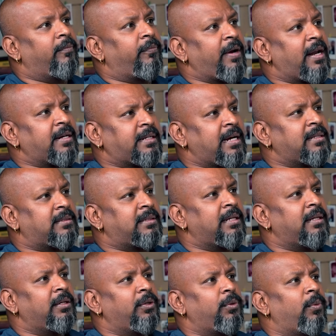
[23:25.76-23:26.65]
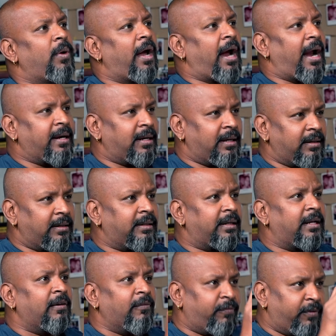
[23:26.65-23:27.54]
franchising
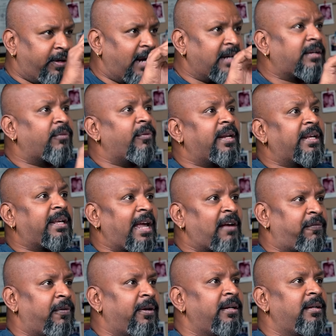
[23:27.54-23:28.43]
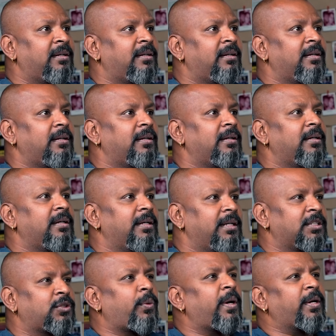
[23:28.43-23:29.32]
you've done very carefully
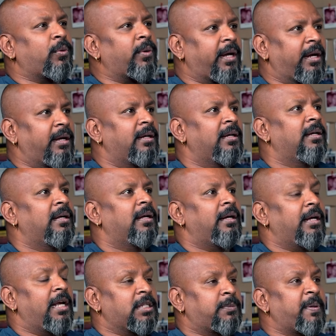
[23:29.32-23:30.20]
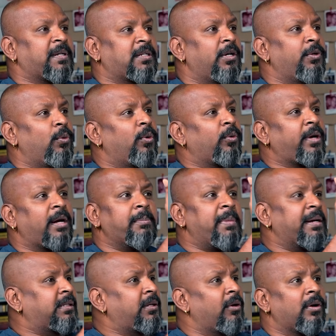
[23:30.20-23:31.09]
is quite okay. Especially you look
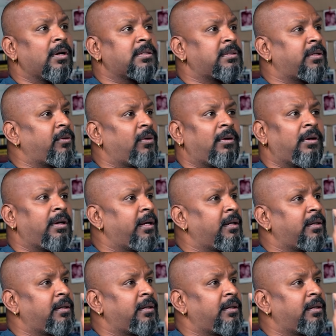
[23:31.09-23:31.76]
at McDonald's and all